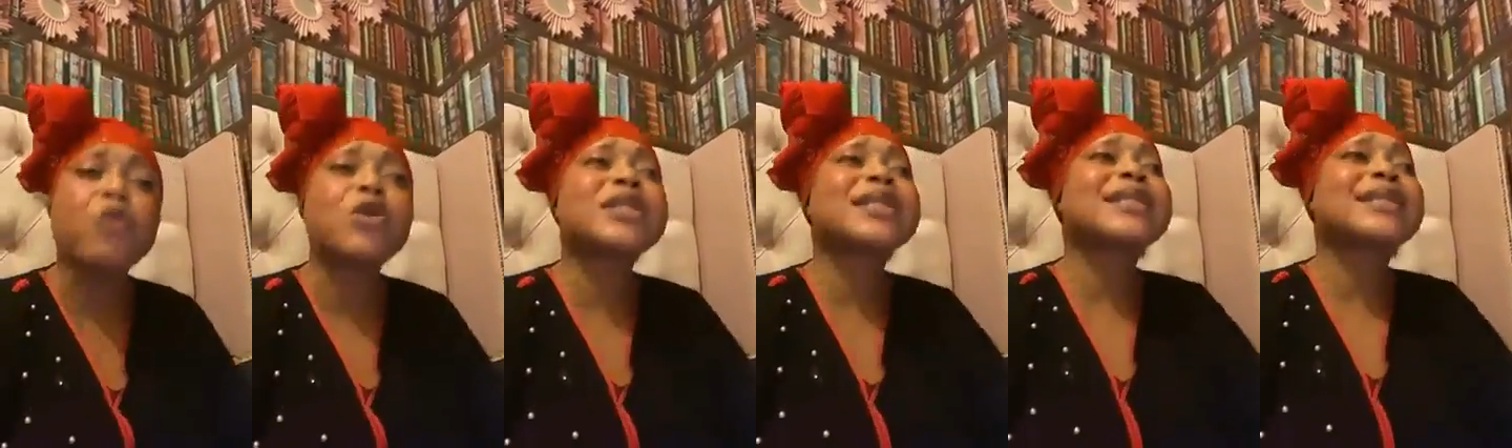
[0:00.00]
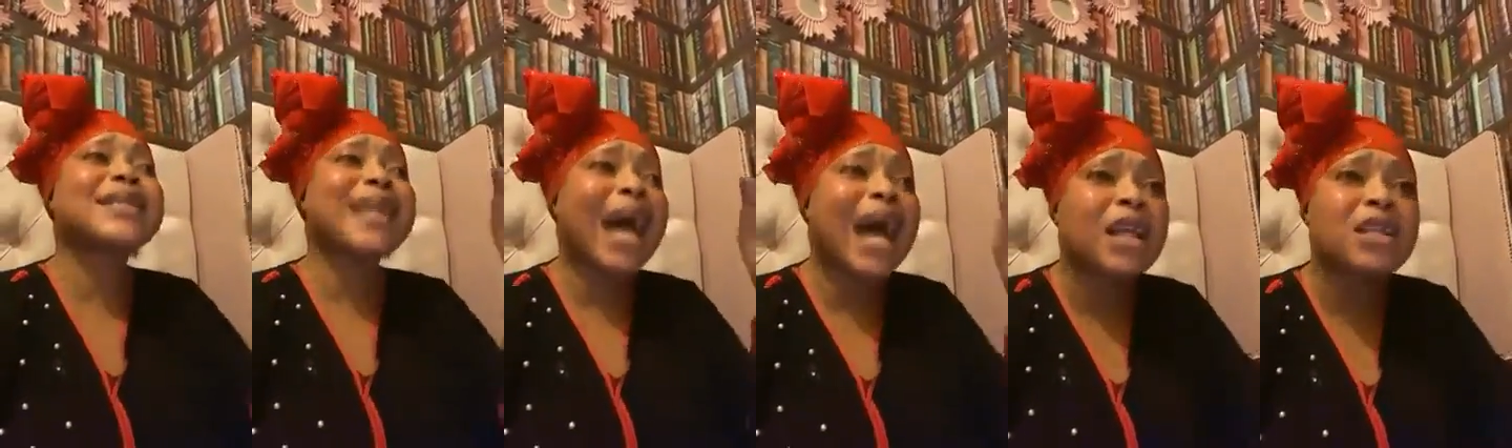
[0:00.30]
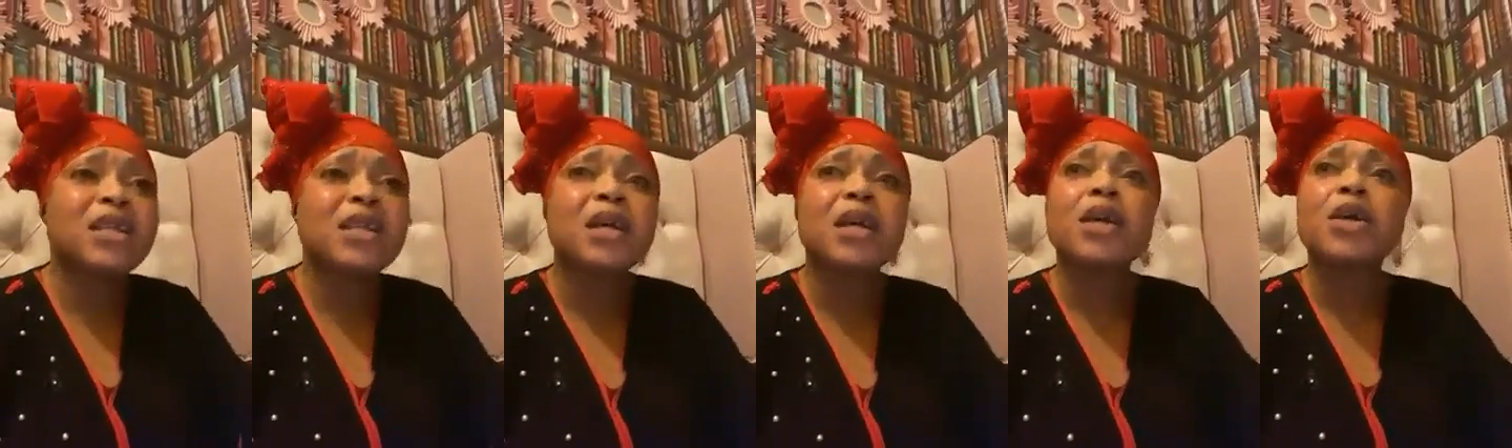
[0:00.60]
I will
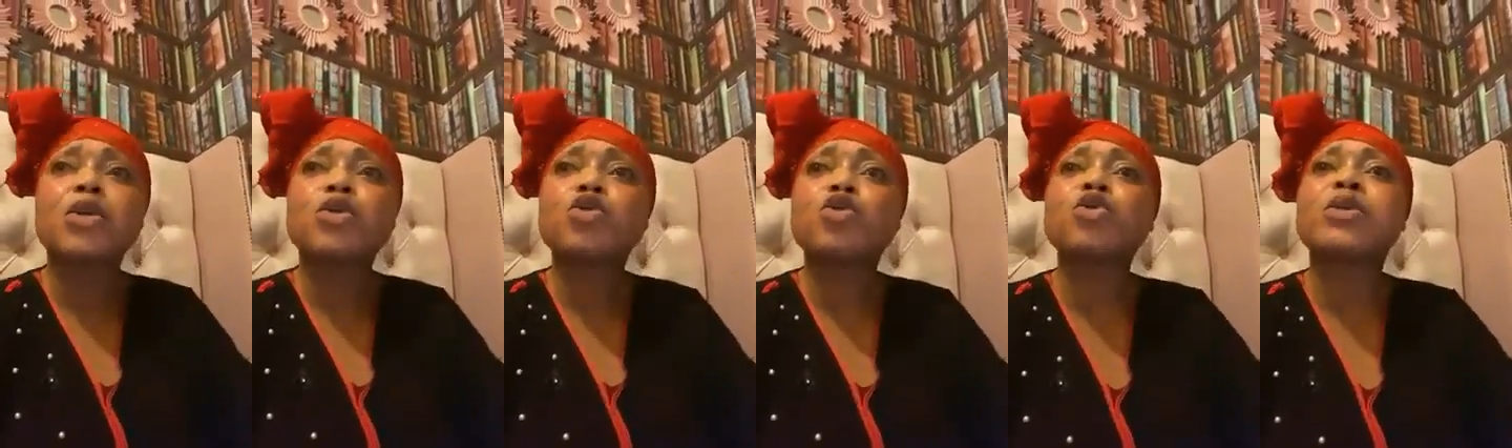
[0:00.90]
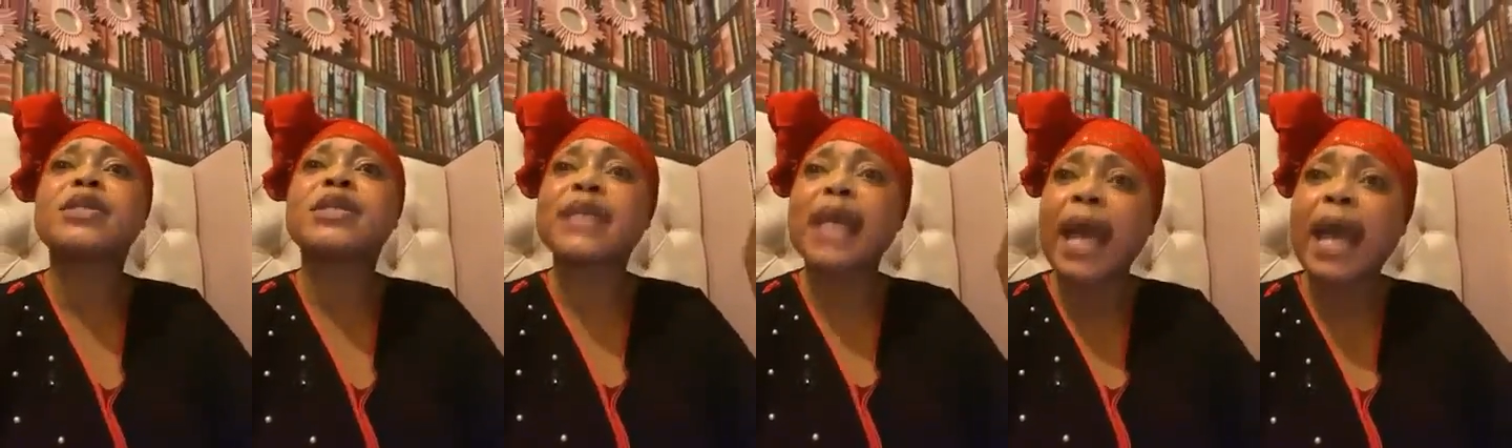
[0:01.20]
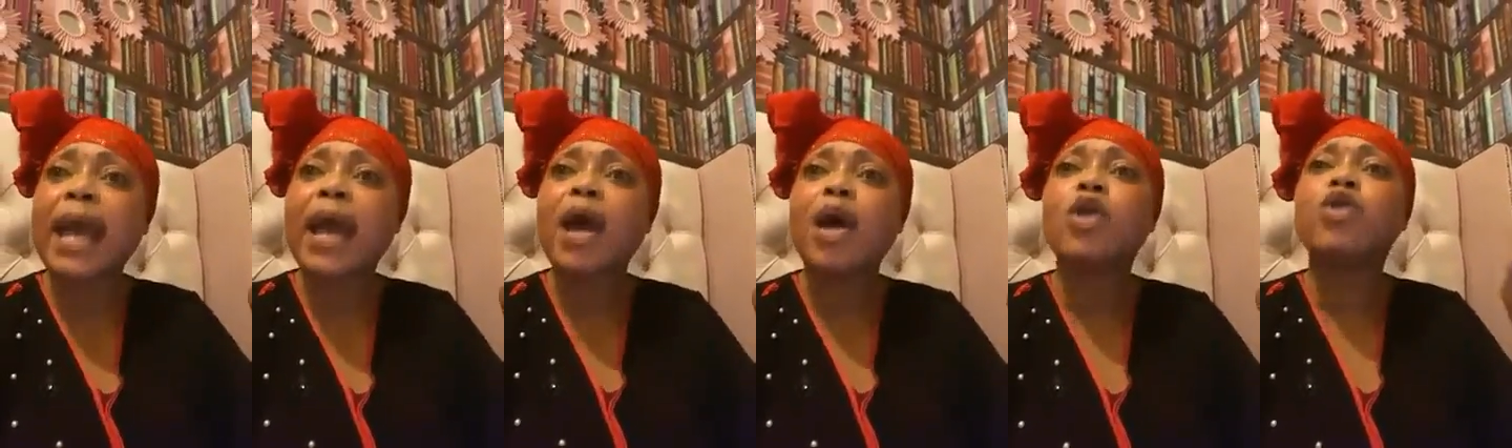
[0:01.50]
stand to
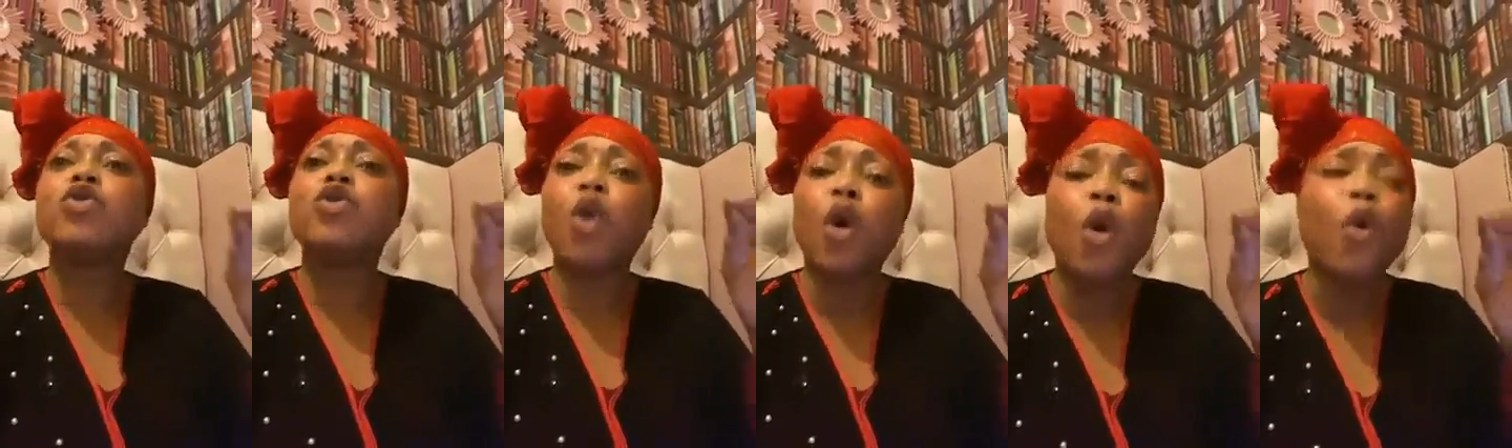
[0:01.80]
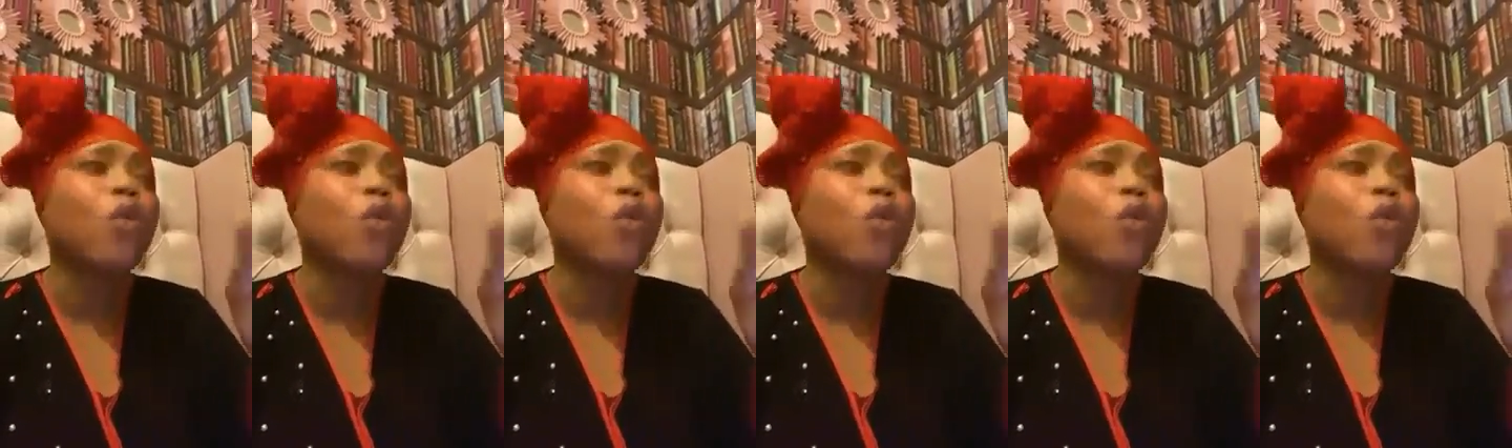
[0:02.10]
say,